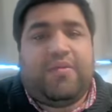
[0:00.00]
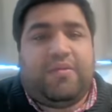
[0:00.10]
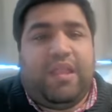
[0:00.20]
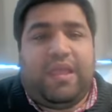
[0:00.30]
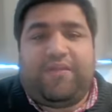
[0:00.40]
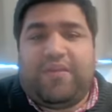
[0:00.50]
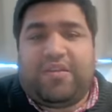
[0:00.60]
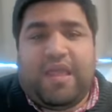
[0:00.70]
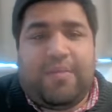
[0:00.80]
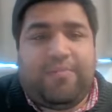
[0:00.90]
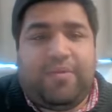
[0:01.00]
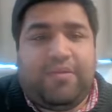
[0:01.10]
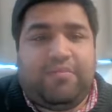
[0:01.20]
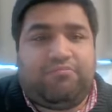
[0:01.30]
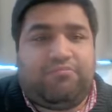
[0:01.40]
Like, for
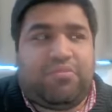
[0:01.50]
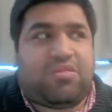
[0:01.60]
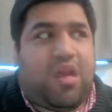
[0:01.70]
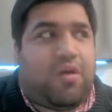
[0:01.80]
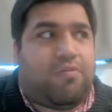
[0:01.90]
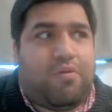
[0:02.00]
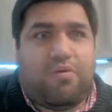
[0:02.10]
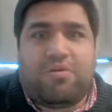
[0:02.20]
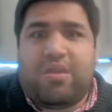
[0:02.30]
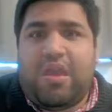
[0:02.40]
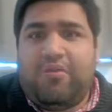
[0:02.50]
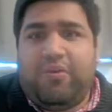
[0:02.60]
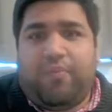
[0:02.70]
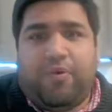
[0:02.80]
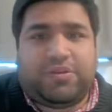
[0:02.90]
example, Star Wars,
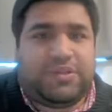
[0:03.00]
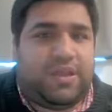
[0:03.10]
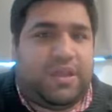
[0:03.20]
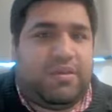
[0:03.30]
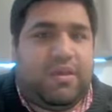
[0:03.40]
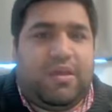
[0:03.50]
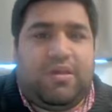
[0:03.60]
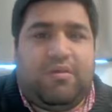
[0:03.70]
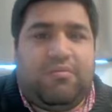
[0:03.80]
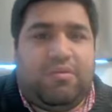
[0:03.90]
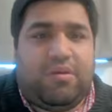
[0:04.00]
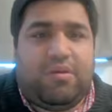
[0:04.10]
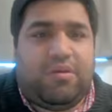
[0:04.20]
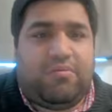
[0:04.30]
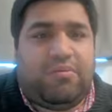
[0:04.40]
Harry Potter,
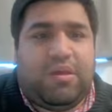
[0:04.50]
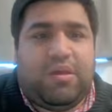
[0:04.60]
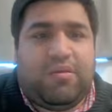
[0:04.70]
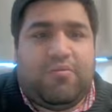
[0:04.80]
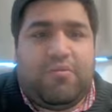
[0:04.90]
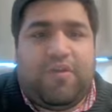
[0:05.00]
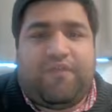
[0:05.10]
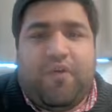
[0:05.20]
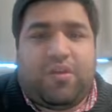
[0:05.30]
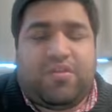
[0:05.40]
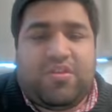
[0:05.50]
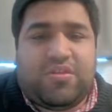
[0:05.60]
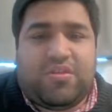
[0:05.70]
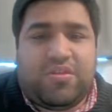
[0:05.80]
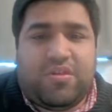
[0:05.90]
uh, if not
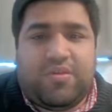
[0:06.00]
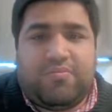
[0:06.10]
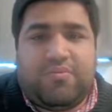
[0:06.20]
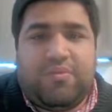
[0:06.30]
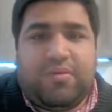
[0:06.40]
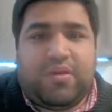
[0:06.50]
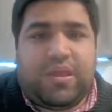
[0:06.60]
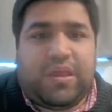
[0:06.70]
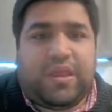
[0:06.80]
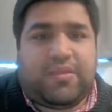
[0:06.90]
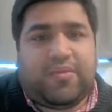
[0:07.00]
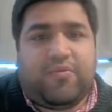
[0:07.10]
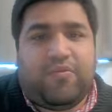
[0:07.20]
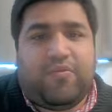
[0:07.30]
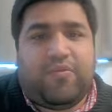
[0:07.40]
just looking at the
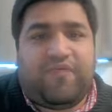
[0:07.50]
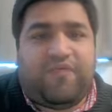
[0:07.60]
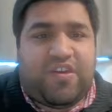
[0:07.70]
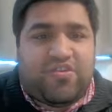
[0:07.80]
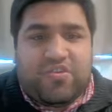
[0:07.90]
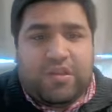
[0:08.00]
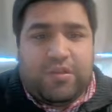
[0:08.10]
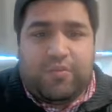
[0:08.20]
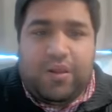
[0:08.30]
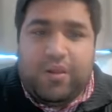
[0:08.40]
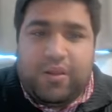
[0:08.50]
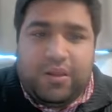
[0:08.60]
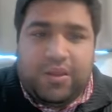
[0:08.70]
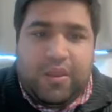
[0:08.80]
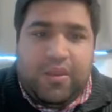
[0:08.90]
more fictional
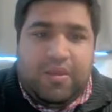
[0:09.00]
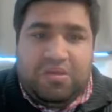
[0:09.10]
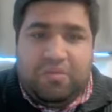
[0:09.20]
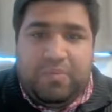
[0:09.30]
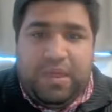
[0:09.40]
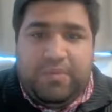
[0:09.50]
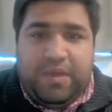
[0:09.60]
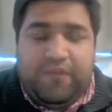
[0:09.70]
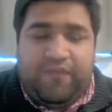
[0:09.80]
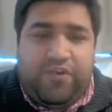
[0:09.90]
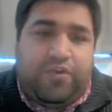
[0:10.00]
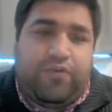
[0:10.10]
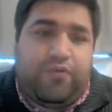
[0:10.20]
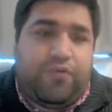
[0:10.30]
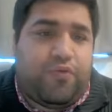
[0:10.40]
world, maybe for
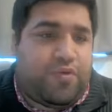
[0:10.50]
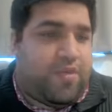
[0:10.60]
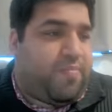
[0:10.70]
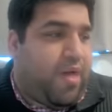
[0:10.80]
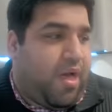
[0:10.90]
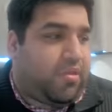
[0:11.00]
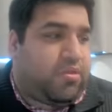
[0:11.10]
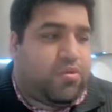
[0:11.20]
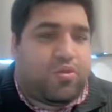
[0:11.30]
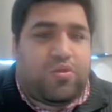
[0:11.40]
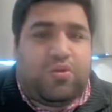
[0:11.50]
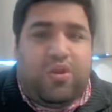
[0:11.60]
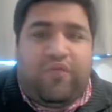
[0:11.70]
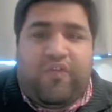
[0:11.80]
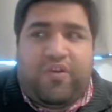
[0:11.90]
you, Rosa Parks, who
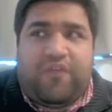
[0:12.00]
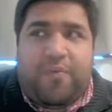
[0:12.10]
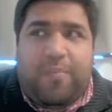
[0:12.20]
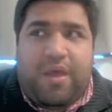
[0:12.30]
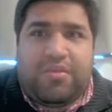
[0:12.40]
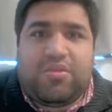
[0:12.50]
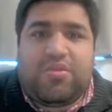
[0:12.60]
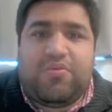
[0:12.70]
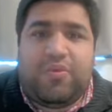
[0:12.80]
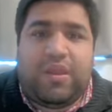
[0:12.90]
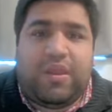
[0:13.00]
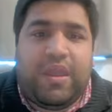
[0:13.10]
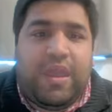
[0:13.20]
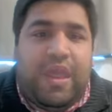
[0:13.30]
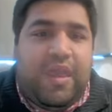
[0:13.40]
stood in front of a bus
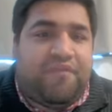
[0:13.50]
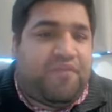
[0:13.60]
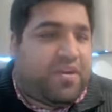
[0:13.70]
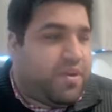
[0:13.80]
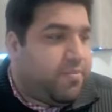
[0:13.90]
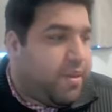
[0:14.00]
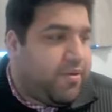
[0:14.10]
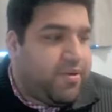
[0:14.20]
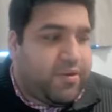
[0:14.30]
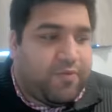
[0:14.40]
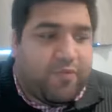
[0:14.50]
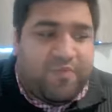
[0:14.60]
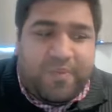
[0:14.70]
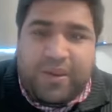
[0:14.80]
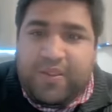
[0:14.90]
during African American
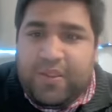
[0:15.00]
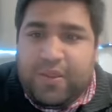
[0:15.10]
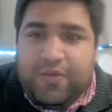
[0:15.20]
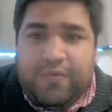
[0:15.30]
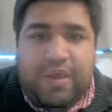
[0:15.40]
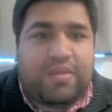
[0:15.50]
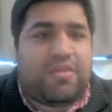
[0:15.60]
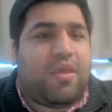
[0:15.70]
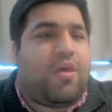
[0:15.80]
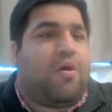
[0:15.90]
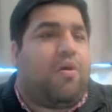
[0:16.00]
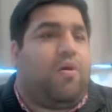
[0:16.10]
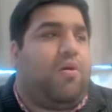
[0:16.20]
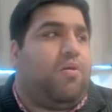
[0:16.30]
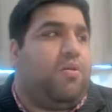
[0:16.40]
movement in the U.S.,
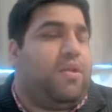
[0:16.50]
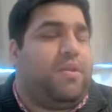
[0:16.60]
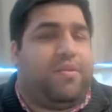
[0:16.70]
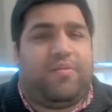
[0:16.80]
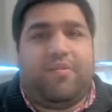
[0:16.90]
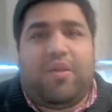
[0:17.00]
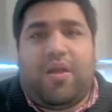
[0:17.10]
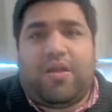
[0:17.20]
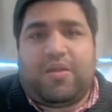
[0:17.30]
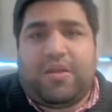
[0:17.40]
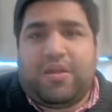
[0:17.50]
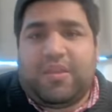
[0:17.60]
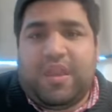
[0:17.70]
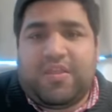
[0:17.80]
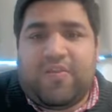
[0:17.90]
or in
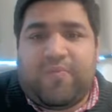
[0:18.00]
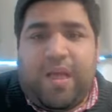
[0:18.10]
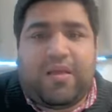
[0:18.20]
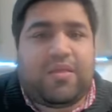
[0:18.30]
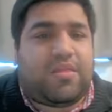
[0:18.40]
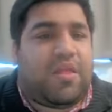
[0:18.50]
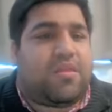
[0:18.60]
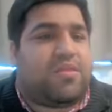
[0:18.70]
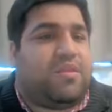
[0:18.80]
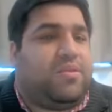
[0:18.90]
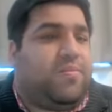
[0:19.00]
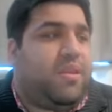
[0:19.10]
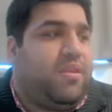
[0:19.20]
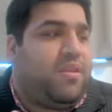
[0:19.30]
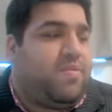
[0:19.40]
case of Pakistan's
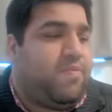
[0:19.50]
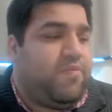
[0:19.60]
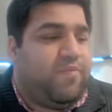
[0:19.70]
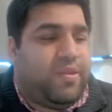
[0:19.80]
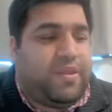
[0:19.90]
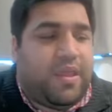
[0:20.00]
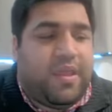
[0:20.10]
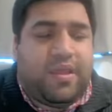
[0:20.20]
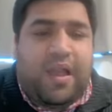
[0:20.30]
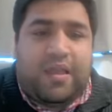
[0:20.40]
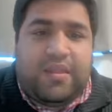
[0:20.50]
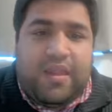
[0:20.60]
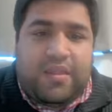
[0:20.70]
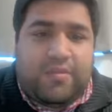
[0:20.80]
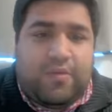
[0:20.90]
independence movement,
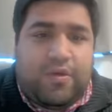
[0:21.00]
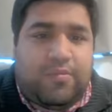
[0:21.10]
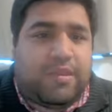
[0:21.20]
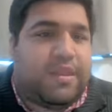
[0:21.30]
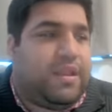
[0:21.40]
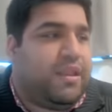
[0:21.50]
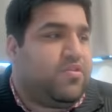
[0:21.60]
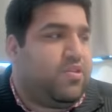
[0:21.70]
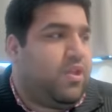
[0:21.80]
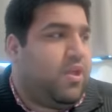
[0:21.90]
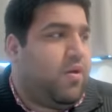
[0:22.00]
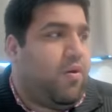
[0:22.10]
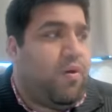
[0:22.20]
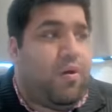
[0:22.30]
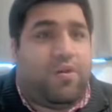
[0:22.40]
Qaeda Azam Muhammad Ali Jinnah,
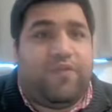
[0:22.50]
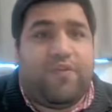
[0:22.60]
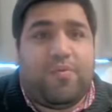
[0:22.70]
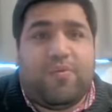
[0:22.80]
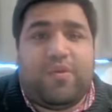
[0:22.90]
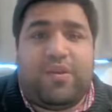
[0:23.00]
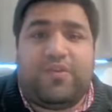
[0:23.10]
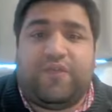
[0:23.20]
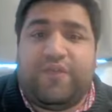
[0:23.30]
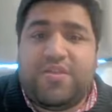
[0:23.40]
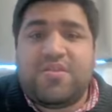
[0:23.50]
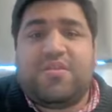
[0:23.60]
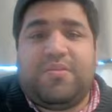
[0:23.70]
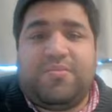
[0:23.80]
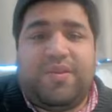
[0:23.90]
or if you're more into
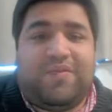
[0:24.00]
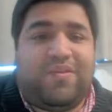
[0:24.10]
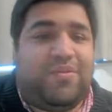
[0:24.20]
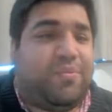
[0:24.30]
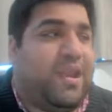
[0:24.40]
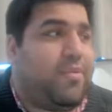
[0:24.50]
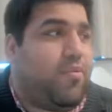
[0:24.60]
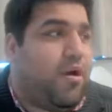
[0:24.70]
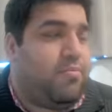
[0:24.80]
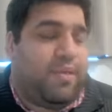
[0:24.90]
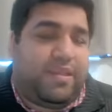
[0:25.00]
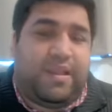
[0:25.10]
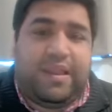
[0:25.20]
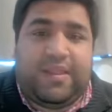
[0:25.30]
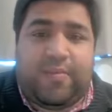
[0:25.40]
physical bravery, you'll be like Muhammad
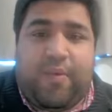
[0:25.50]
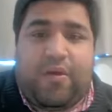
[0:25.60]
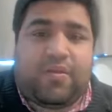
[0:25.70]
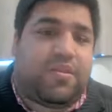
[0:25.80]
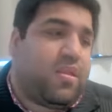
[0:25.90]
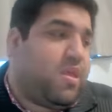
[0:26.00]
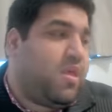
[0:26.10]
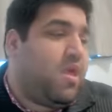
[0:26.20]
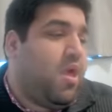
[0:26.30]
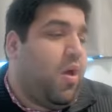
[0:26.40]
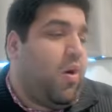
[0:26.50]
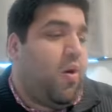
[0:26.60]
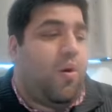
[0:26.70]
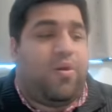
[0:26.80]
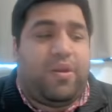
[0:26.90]
Ali the boxer,
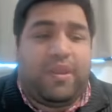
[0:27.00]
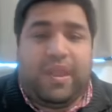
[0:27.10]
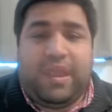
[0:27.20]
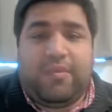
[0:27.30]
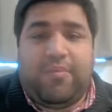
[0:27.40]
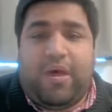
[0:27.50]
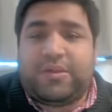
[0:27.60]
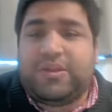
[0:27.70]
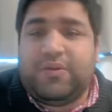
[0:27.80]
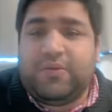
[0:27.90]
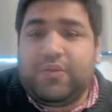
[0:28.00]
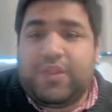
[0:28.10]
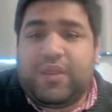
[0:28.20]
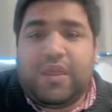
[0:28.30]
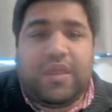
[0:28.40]
or again Martin
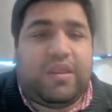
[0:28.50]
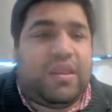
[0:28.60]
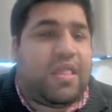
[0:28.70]
Luther King,